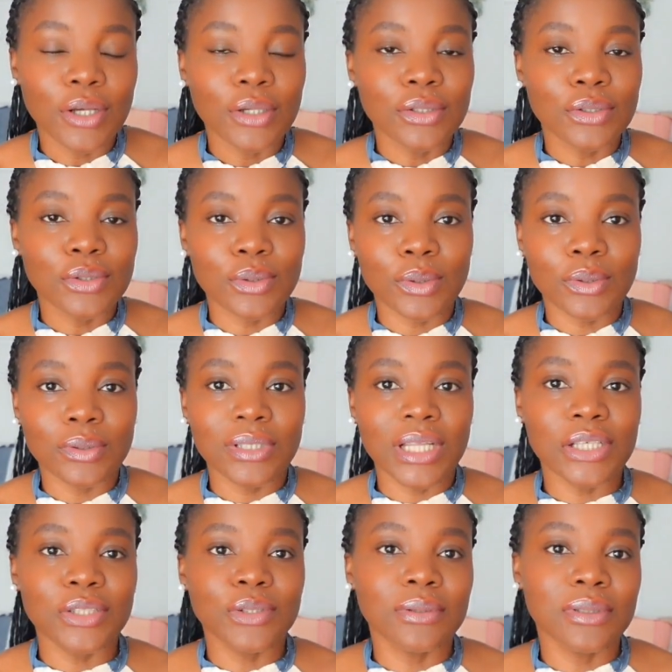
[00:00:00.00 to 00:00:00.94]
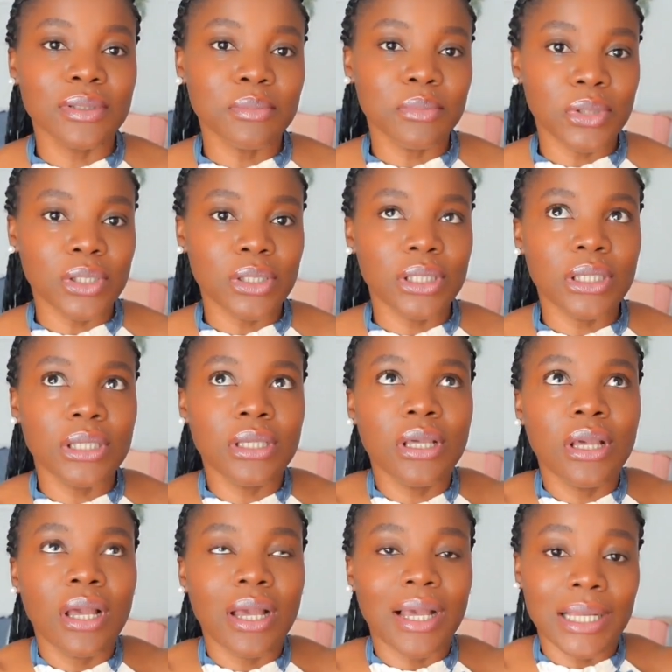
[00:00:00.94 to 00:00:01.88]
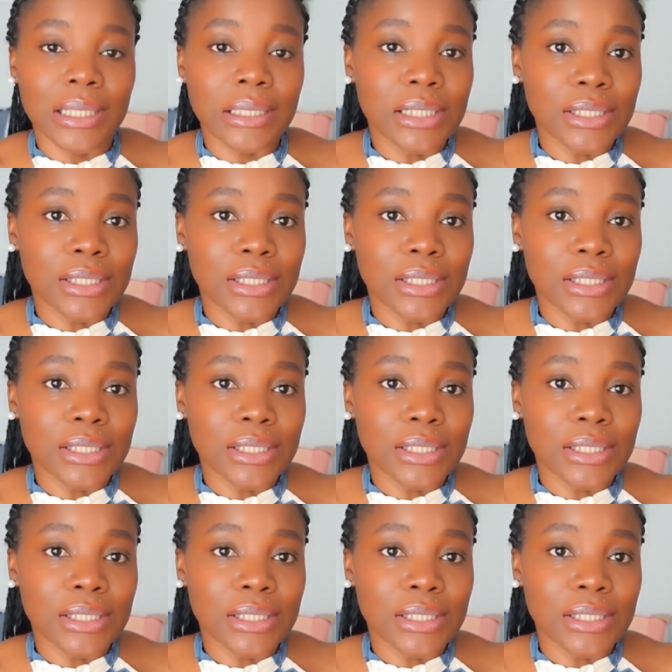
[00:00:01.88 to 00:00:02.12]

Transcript: So that shouldn't be an